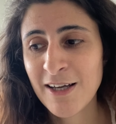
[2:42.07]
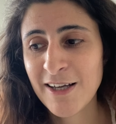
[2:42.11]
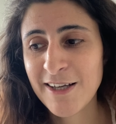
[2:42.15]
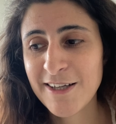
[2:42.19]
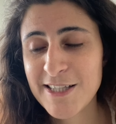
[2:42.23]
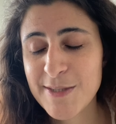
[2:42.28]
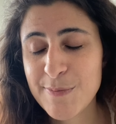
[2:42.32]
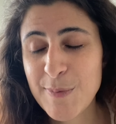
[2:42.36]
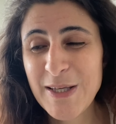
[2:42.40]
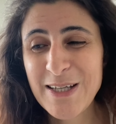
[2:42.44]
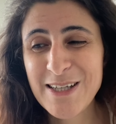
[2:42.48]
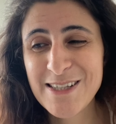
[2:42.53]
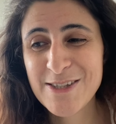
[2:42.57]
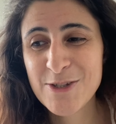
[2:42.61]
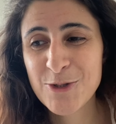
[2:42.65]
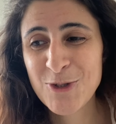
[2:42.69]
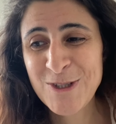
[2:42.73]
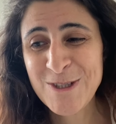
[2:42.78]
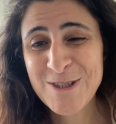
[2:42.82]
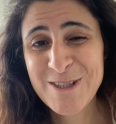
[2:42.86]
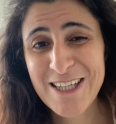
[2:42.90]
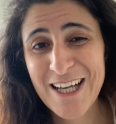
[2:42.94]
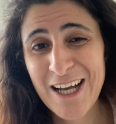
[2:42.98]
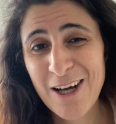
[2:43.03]
is because it
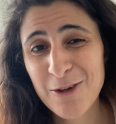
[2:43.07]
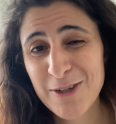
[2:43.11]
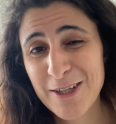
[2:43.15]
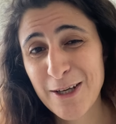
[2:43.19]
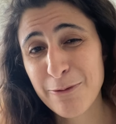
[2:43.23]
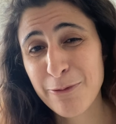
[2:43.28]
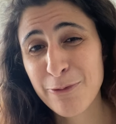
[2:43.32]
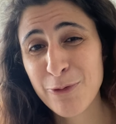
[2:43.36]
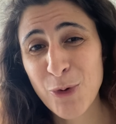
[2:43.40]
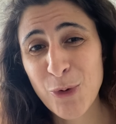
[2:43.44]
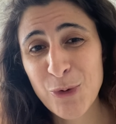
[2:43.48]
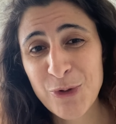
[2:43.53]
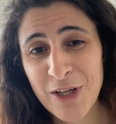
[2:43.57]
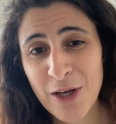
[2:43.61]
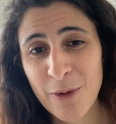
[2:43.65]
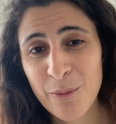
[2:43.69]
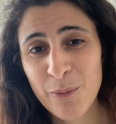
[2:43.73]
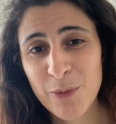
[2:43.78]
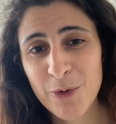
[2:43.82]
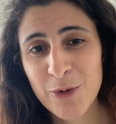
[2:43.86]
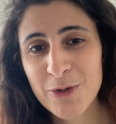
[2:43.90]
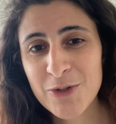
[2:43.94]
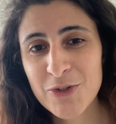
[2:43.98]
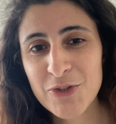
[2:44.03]
turns out that float
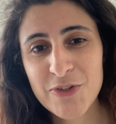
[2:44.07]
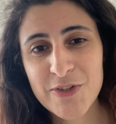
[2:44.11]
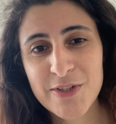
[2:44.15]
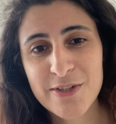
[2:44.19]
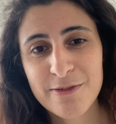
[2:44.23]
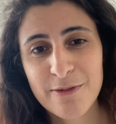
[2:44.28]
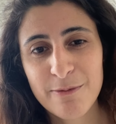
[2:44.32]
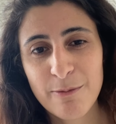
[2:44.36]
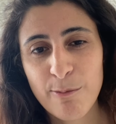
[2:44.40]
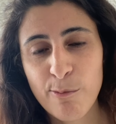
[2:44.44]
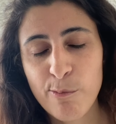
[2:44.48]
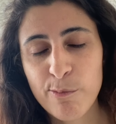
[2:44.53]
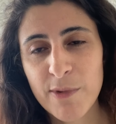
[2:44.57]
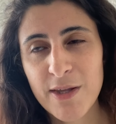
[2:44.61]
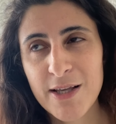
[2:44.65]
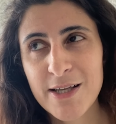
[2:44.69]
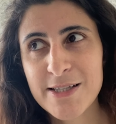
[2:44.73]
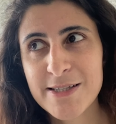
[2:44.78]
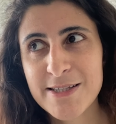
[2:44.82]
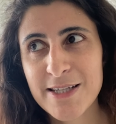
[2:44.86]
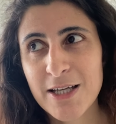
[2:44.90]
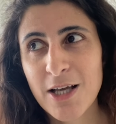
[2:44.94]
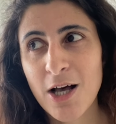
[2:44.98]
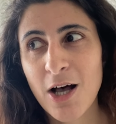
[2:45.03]
numbers
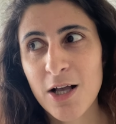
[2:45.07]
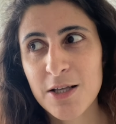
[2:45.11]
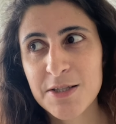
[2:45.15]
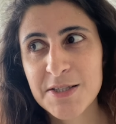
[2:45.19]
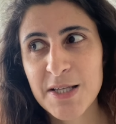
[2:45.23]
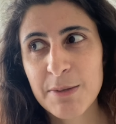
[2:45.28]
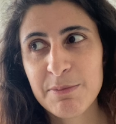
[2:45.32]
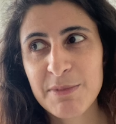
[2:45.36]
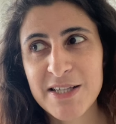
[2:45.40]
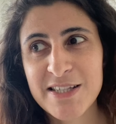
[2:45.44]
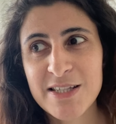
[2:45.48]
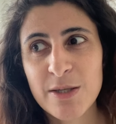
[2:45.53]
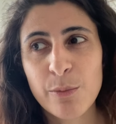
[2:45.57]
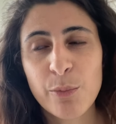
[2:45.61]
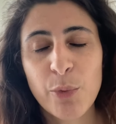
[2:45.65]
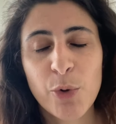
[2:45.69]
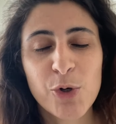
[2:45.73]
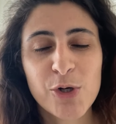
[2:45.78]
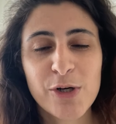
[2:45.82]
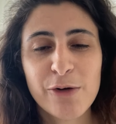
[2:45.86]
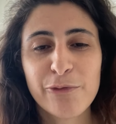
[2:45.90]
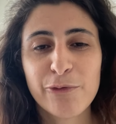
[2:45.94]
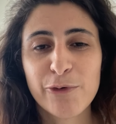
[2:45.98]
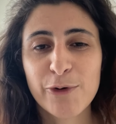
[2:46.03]
is a concept that's
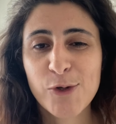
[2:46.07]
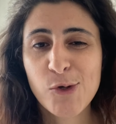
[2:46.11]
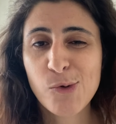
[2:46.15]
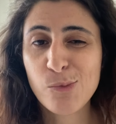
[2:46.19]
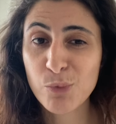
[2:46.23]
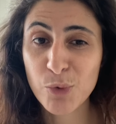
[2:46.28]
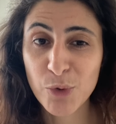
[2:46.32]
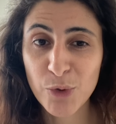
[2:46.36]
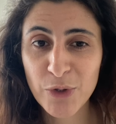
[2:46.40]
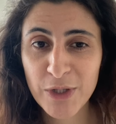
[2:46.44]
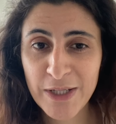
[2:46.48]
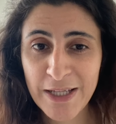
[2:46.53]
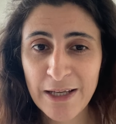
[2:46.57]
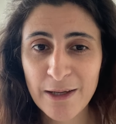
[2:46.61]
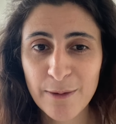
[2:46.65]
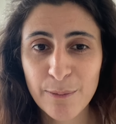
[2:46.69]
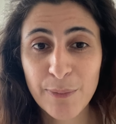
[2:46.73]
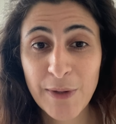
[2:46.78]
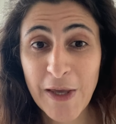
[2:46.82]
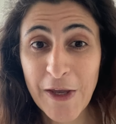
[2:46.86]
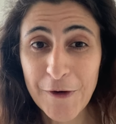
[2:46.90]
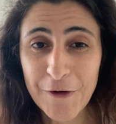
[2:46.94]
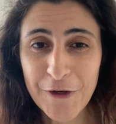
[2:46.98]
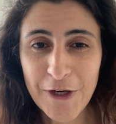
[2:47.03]
important for computing,
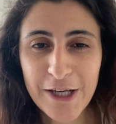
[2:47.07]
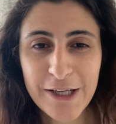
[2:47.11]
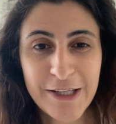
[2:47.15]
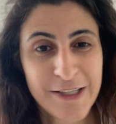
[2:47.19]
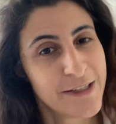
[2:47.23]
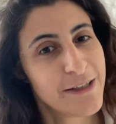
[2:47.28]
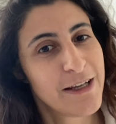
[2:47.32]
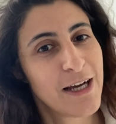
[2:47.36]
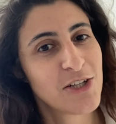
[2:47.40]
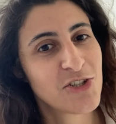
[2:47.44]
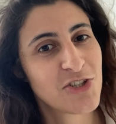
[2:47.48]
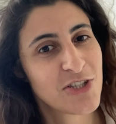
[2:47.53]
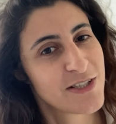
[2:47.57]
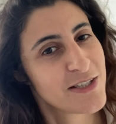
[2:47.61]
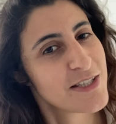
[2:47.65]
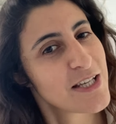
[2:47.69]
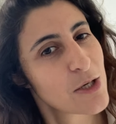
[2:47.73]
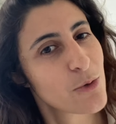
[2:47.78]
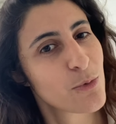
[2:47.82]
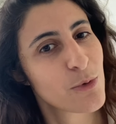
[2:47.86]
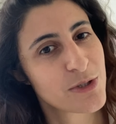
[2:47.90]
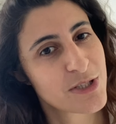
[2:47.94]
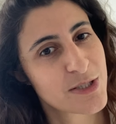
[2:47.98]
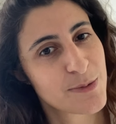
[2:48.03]
period, not just
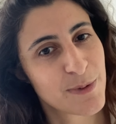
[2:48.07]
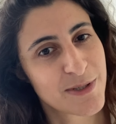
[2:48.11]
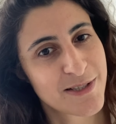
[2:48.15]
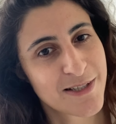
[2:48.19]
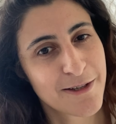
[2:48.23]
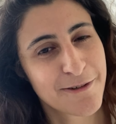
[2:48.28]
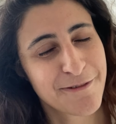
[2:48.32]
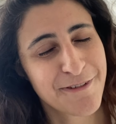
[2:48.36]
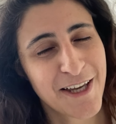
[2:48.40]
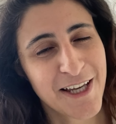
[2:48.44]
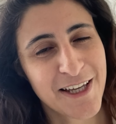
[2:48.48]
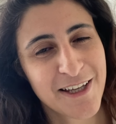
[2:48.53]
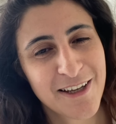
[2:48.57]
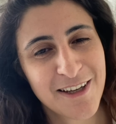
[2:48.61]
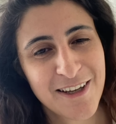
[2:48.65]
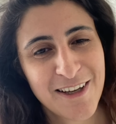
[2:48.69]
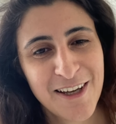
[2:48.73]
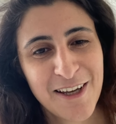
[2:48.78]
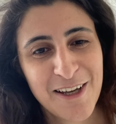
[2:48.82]
SQL specific.